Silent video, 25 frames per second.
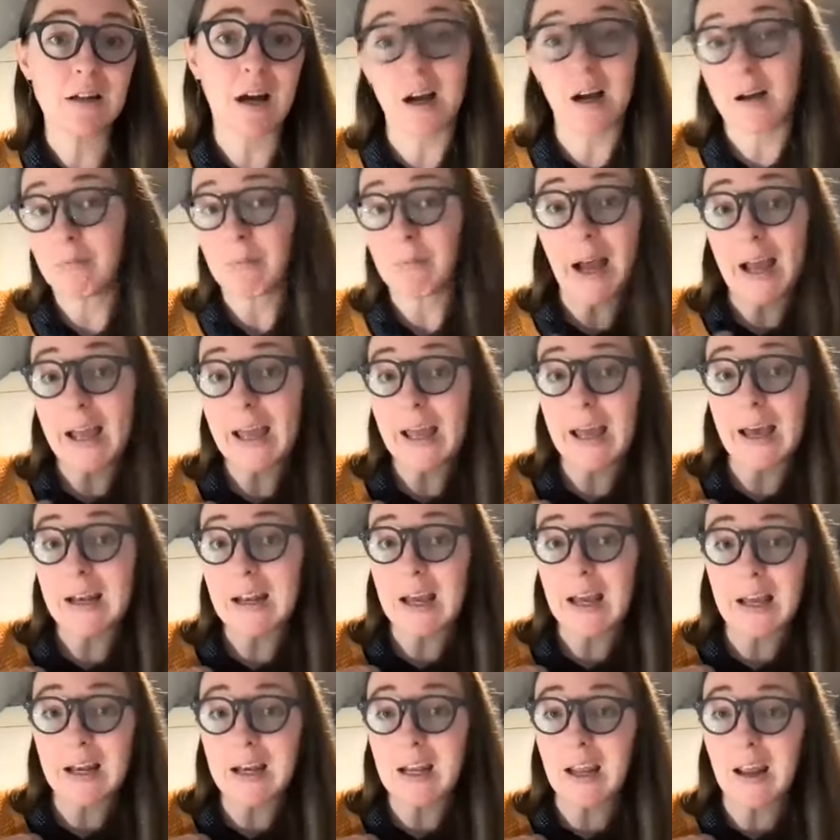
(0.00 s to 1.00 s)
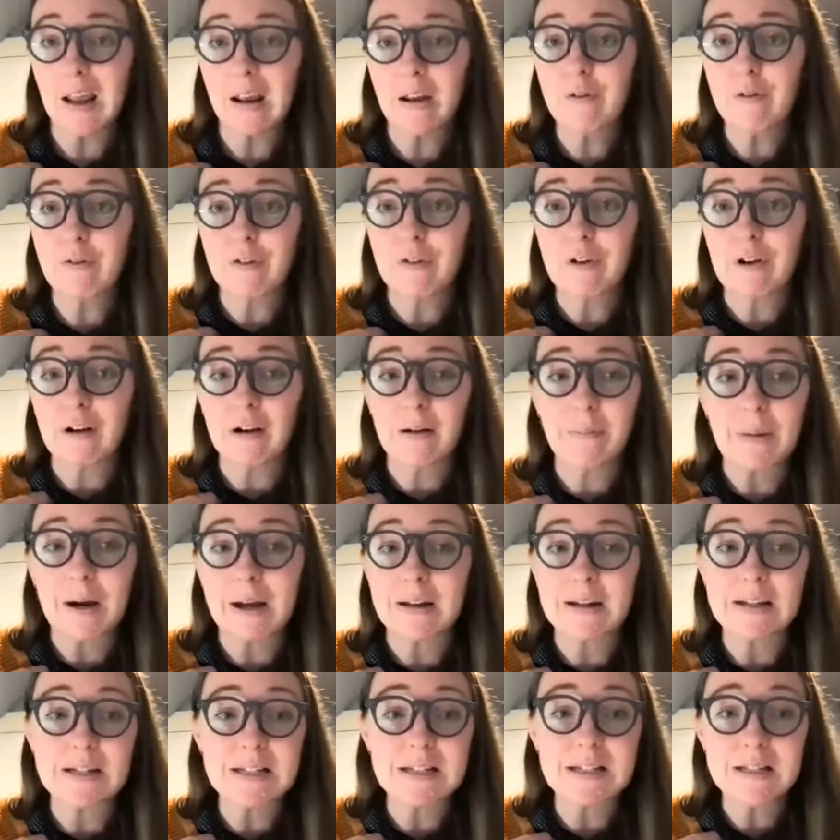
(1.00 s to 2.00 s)
Um, I had a headache for
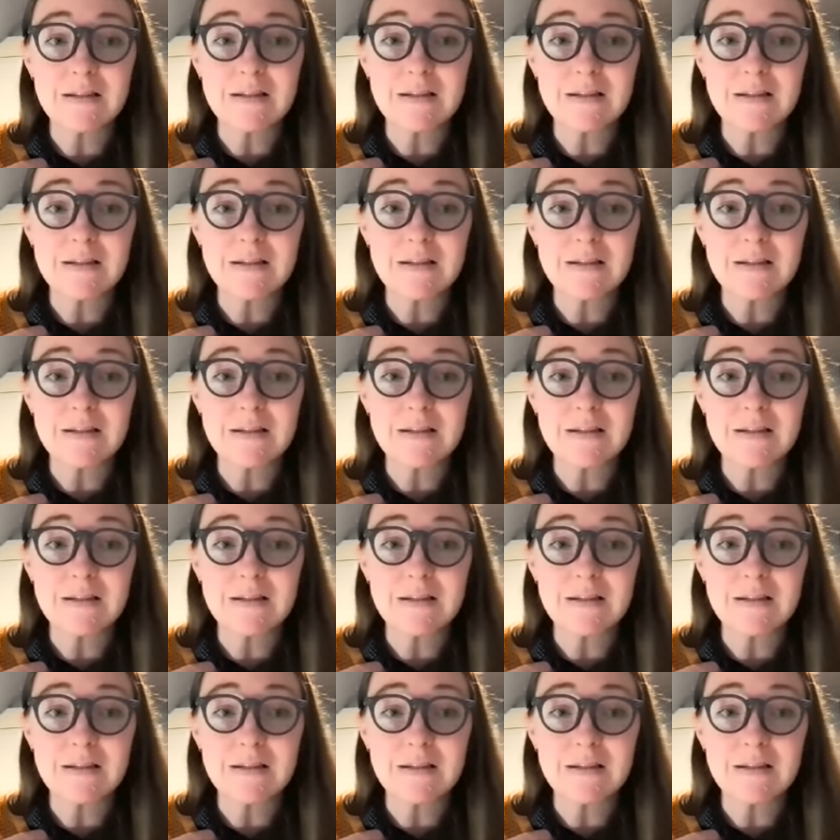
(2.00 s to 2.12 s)
about a,